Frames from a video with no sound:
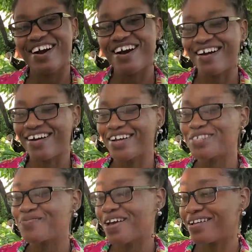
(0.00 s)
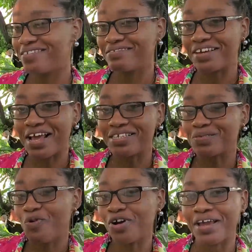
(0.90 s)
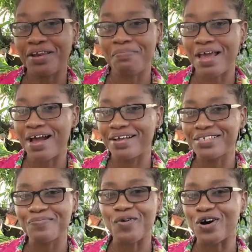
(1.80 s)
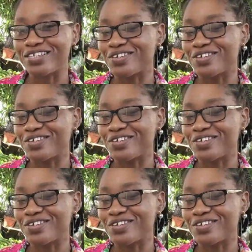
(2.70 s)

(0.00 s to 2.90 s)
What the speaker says: All right. Well, you can smoke any plant, but